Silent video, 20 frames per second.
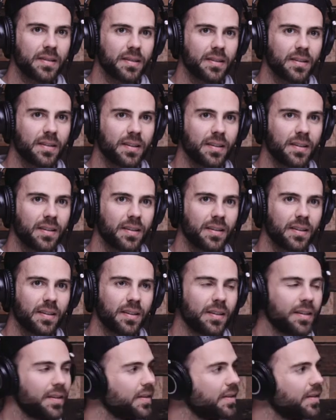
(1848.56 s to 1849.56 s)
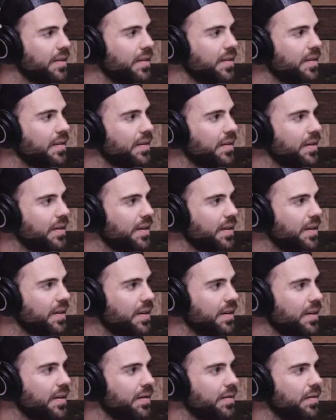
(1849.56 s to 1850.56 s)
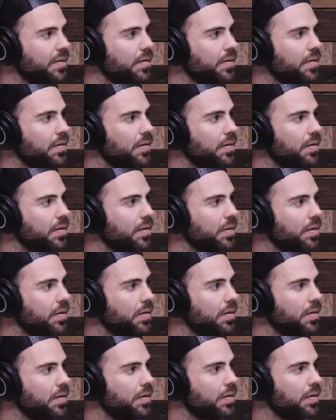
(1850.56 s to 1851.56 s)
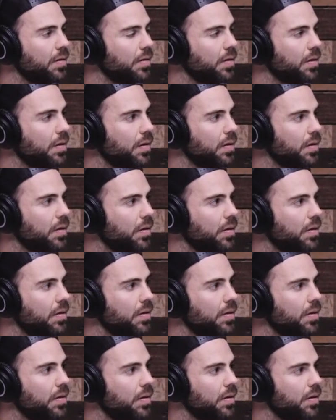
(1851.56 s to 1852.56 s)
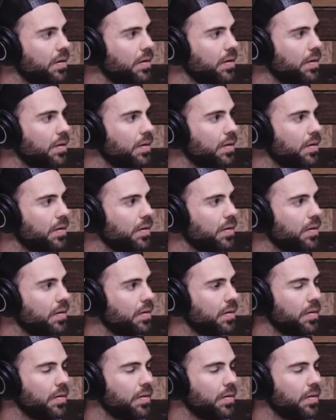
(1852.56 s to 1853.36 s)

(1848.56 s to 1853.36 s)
This person isn't speaking.